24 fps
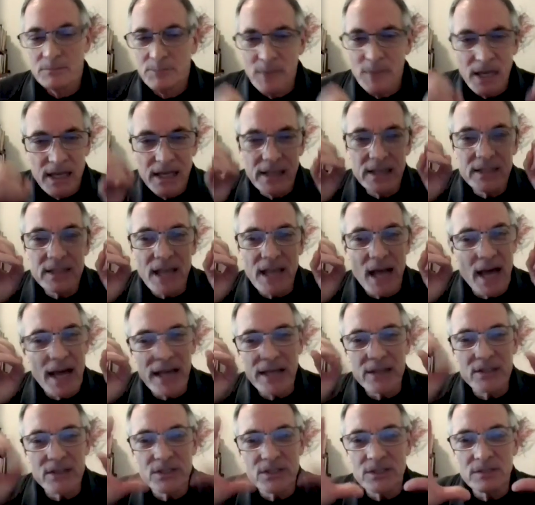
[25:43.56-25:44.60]
made his
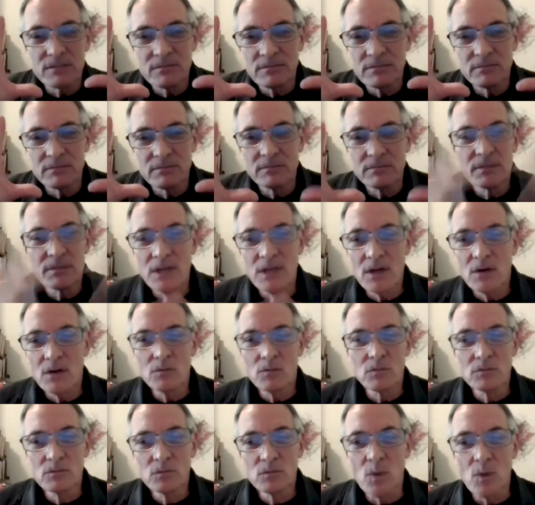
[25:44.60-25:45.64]
eyes,
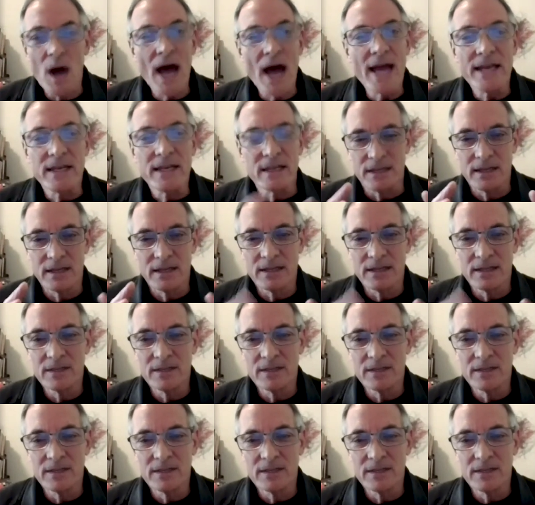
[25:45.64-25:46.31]
widen.